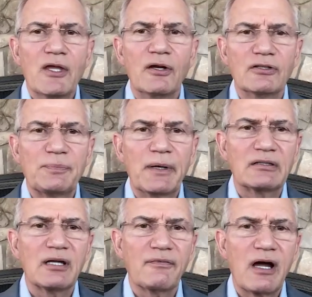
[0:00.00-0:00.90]
It's been a
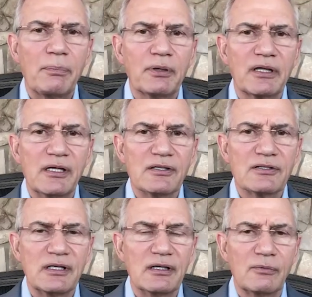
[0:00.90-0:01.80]
tough couple of
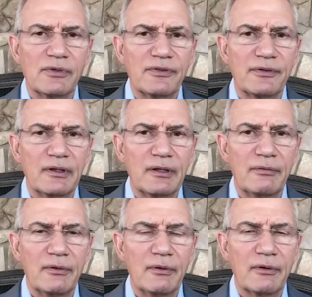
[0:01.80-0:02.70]
years here with
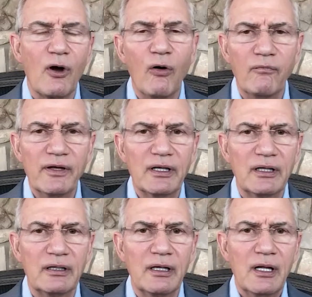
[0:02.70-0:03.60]
COVID
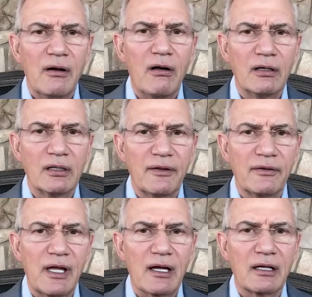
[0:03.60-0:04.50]
and all the
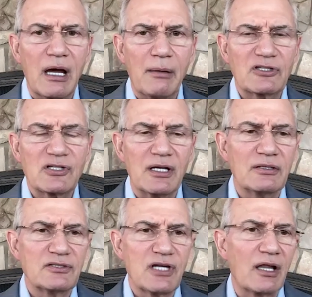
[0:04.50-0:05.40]
other economic
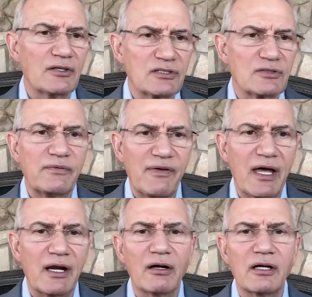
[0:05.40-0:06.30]
challenges we've
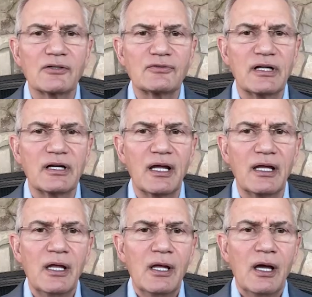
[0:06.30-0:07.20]
had in our country
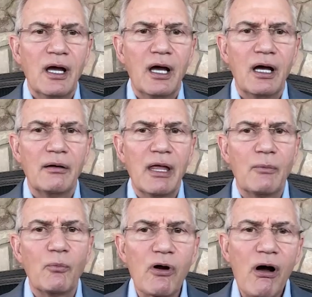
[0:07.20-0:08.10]
today.
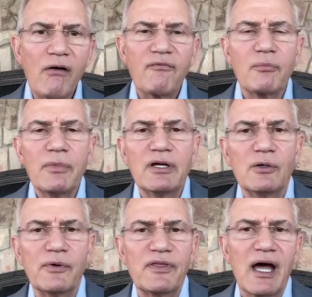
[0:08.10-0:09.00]
And we're all
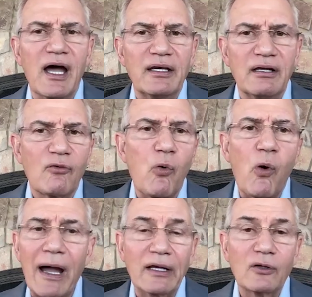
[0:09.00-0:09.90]
familiar with the idea of
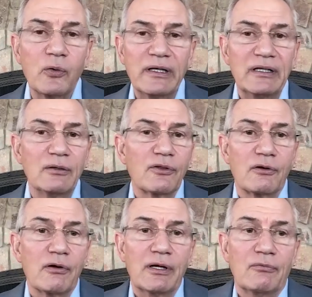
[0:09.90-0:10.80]
quiet quitting or the
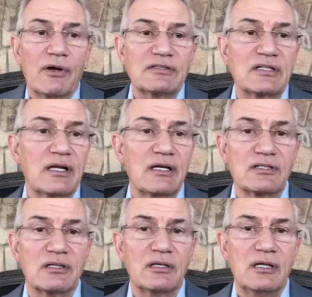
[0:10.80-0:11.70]
great
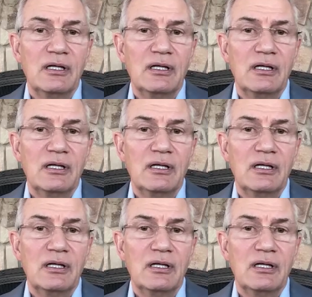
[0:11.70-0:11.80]
resignation.